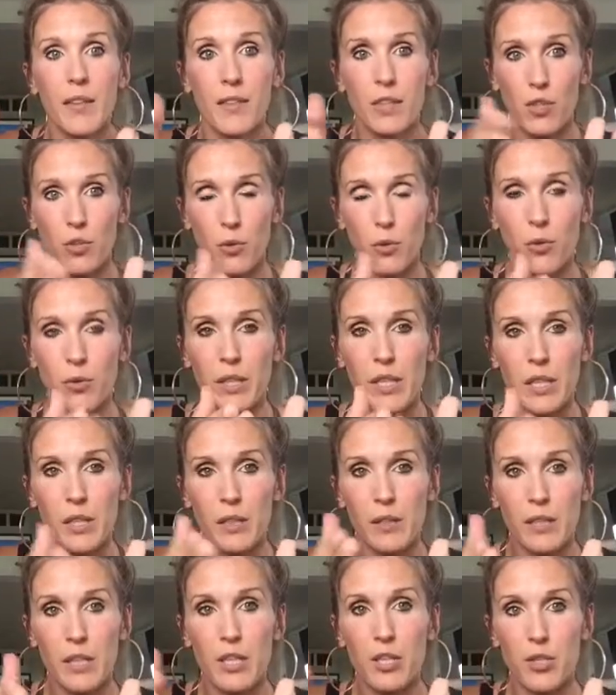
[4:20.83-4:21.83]
then you're only going
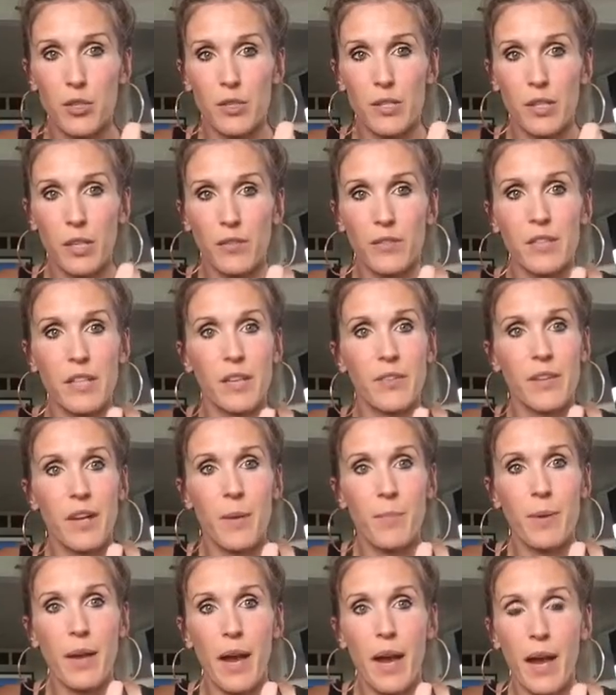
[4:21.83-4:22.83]
to lead yourself down
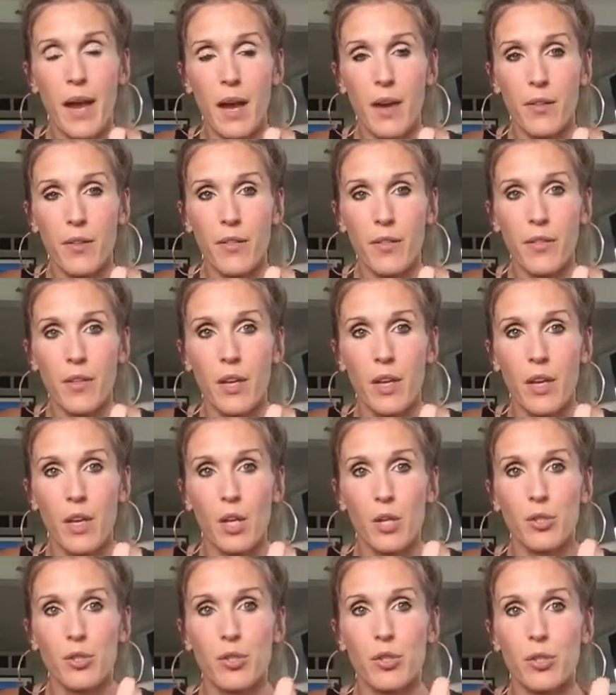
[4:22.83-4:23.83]
that path
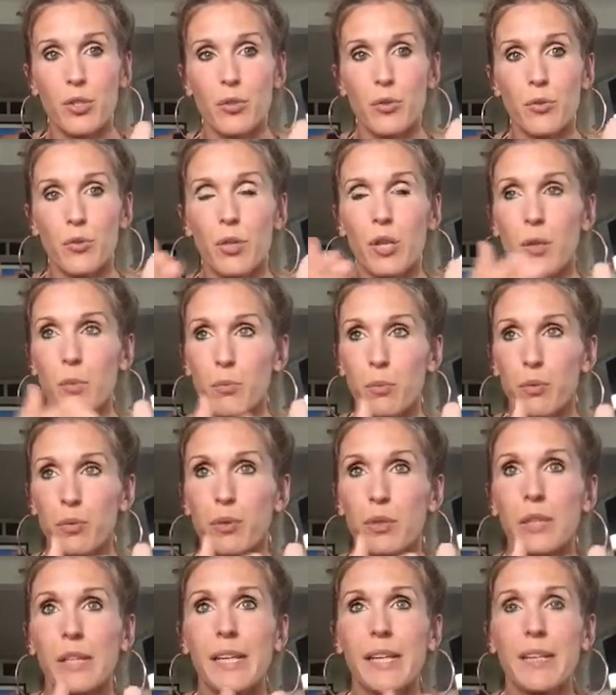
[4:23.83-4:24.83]
to
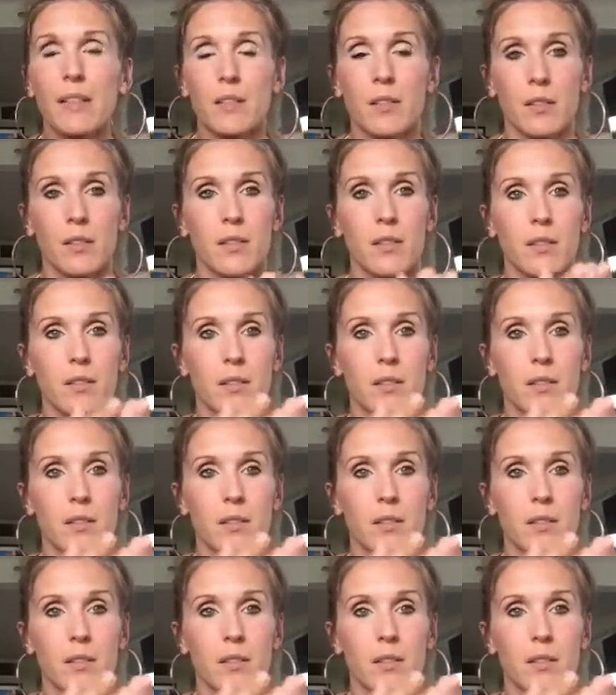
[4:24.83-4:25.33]
complete